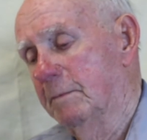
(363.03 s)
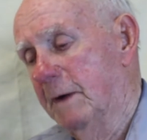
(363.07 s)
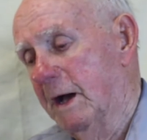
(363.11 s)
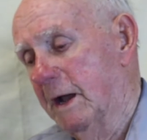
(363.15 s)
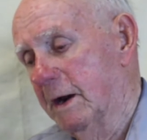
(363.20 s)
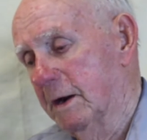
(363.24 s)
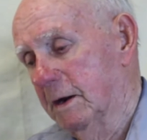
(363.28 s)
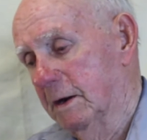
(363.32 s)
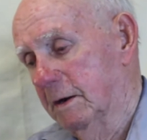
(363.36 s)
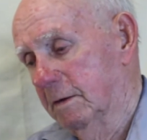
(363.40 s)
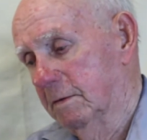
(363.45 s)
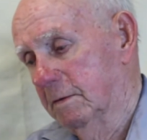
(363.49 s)

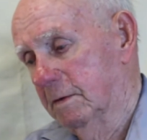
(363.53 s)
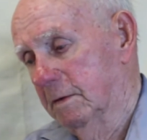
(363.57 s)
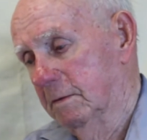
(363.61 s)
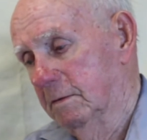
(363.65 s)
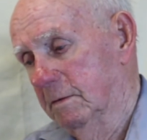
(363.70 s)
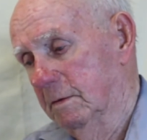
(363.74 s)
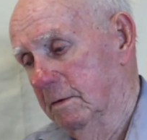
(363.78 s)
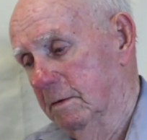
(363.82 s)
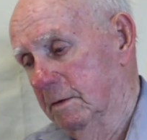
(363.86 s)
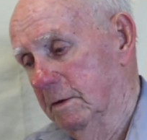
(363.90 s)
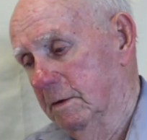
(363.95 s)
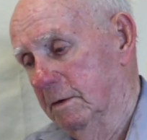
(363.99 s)
about
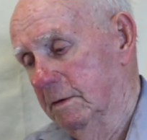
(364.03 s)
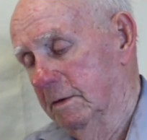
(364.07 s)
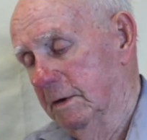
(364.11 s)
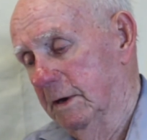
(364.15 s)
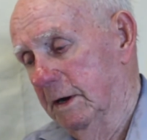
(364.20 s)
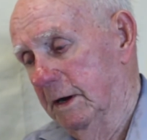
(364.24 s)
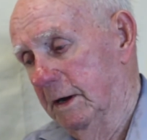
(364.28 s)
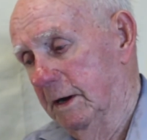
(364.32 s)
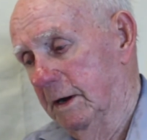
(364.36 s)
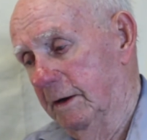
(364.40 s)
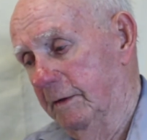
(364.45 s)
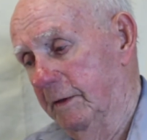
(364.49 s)

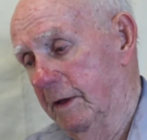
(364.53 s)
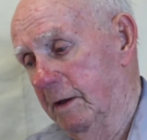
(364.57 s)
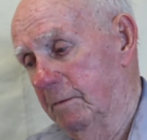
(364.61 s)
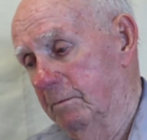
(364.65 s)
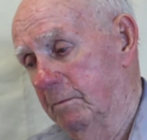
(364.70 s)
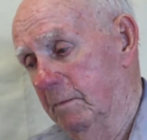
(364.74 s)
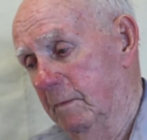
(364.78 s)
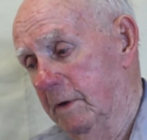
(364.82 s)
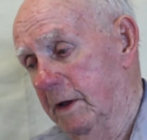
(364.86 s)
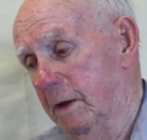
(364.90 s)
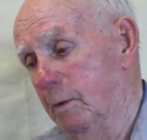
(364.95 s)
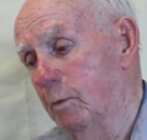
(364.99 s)

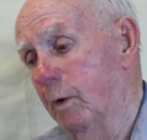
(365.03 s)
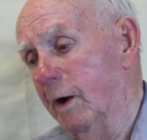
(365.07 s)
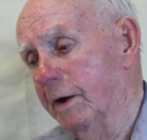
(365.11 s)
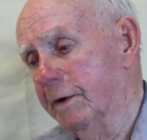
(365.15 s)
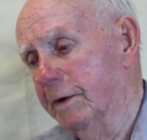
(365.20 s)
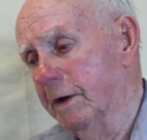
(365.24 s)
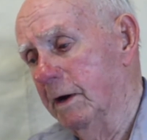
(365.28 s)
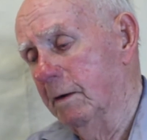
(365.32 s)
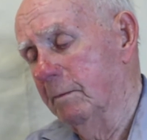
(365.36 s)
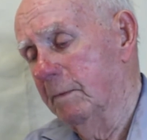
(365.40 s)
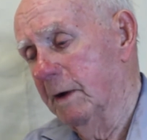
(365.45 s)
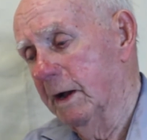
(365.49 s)
he worked
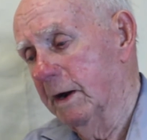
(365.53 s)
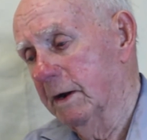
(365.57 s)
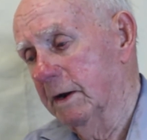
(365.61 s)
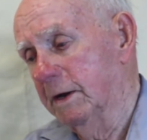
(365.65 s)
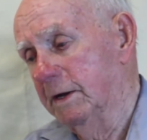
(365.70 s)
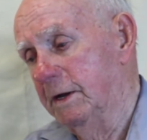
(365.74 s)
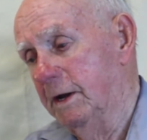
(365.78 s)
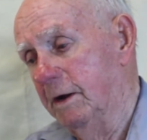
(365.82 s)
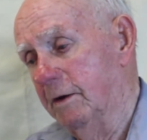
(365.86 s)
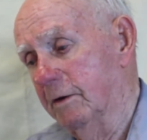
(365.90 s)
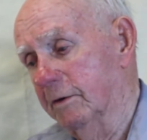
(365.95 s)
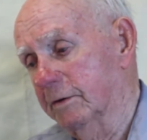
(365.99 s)
there about a
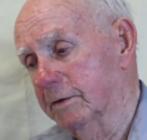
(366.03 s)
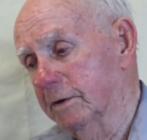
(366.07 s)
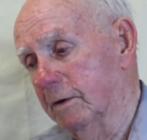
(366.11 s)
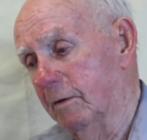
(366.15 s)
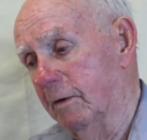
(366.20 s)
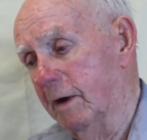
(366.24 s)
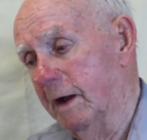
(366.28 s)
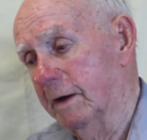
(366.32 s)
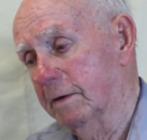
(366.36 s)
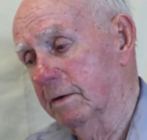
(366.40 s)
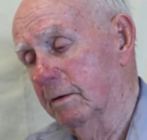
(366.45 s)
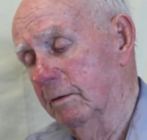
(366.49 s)
year or so,
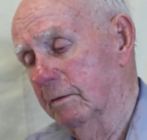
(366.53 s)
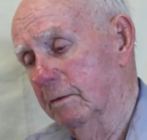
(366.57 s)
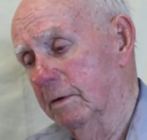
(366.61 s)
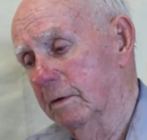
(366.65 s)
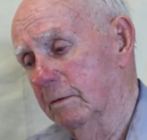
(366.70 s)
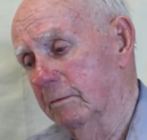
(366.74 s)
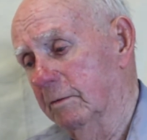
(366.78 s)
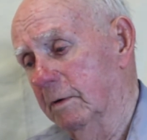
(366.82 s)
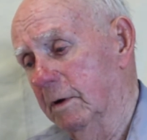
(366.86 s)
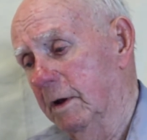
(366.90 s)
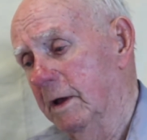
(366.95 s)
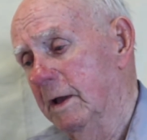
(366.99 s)
I go,
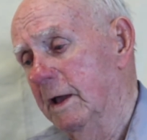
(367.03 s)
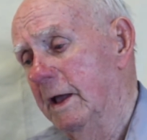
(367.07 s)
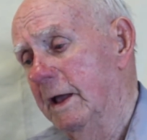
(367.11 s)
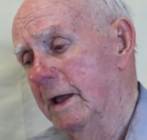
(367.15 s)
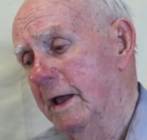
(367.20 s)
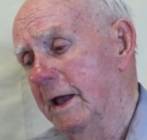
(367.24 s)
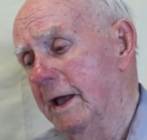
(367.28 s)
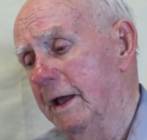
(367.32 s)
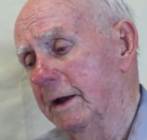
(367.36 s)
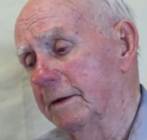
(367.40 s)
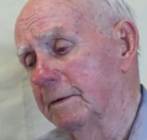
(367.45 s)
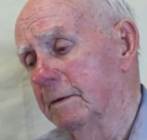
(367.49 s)

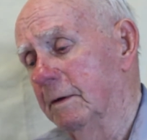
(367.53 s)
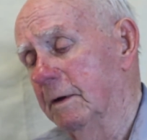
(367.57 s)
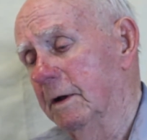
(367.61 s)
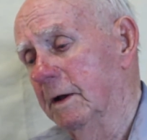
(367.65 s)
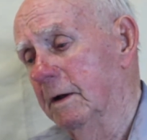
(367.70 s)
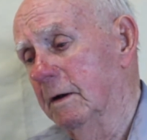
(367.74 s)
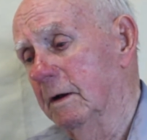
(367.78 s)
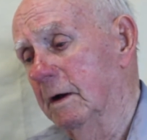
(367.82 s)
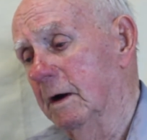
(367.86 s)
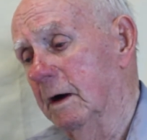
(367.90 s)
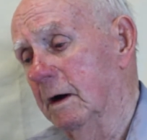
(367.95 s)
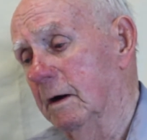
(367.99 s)

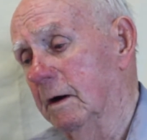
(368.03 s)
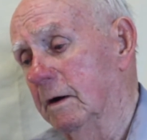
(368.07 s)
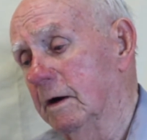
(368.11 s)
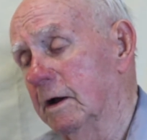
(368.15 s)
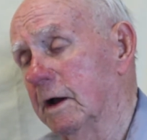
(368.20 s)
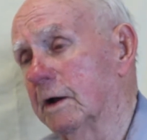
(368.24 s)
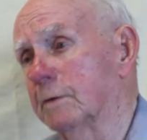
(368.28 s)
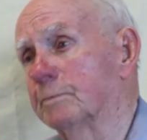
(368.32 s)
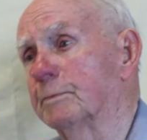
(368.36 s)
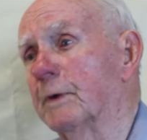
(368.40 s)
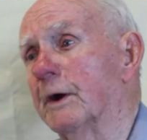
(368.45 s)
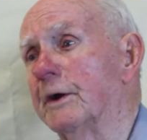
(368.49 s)

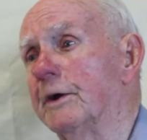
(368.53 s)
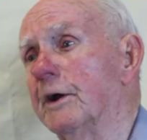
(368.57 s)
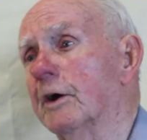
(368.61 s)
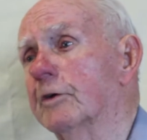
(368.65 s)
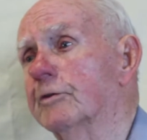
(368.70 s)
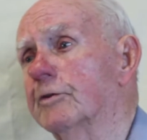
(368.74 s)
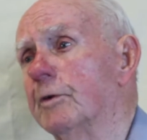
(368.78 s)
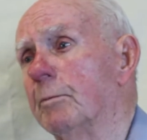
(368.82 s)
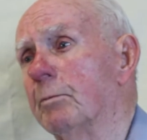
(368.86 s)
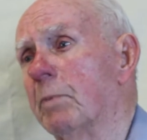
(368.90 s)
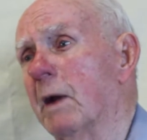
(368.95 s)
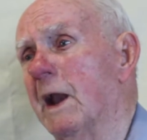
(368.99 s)
as
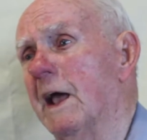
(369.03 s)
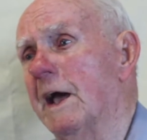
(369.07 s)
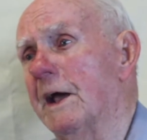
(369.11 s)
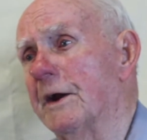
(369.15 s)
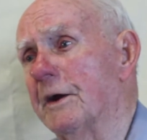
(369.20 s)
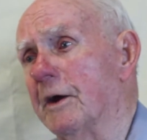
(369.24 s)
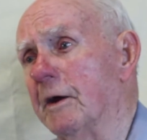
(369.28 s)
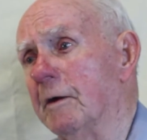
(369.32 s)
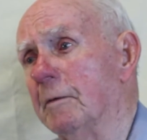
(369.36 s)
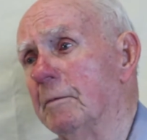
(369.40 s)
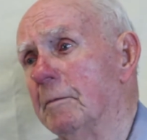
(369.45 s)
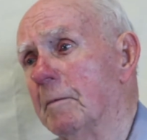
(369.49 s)
production
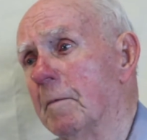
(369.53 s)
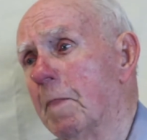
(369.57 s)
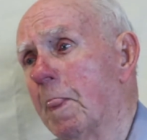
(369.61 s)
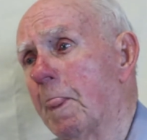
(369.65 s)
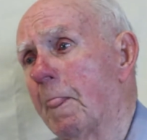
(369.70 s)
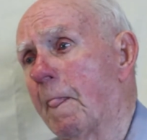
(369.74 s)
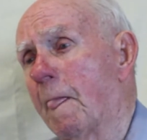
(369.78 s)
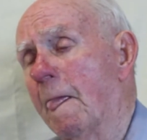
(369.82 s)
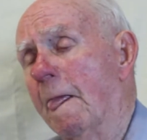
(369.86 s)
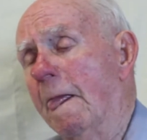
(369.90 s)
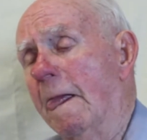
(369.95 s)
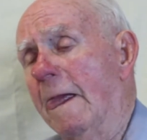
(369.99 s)
planner.
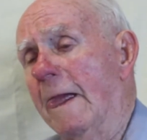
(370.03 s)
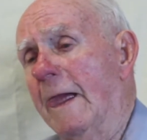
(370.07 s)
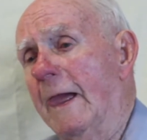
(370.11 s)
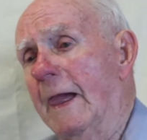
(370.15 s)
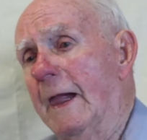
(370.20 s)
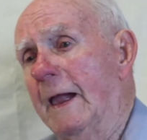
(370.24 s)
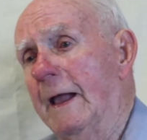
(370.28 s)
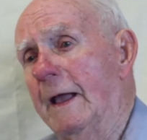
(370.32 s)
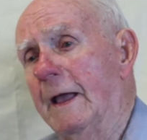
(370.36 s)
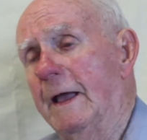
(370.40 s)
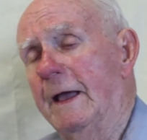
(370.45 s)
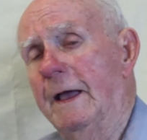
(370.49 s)

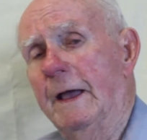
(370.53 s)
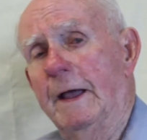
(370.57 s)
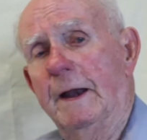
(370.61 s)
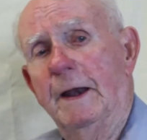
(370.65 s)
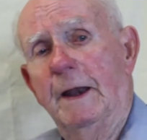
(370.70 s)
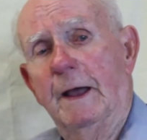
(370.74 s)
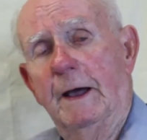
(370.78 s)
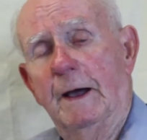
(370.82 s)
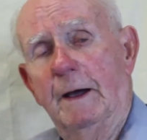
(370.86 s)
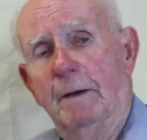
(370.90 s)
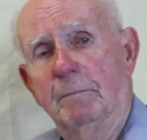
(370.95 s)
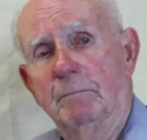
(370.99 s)

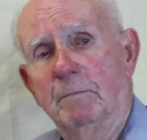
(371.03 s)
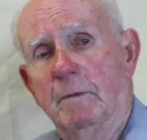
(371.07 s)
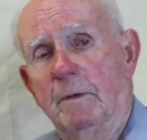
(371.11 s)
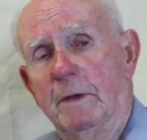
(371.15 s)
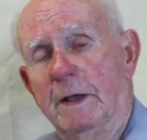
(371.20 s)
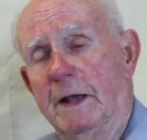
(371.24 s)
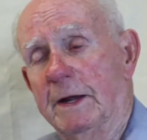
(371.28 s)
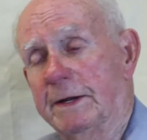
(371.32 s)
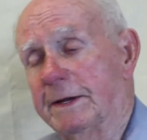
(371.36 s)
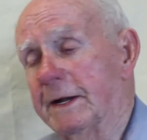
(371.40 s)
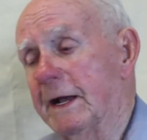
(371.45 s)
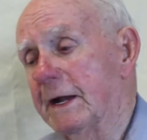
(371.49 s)
And
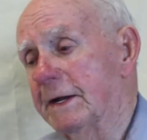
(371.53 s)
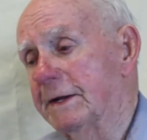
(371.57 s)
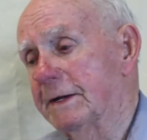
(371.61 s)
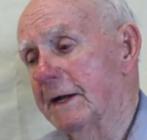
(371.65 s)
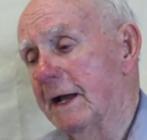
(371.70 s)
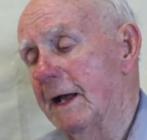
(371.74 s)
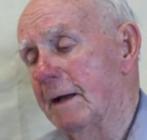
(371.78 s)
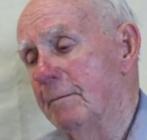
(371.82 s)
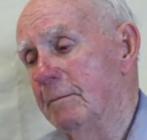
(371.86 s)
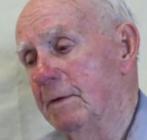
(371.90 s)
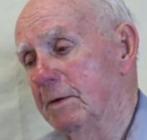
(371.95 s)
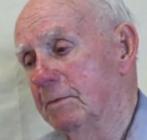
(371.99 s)
at that
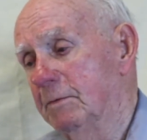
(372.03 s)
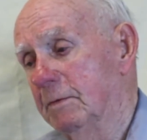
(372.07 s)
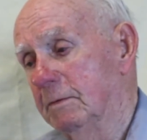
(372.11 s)
time,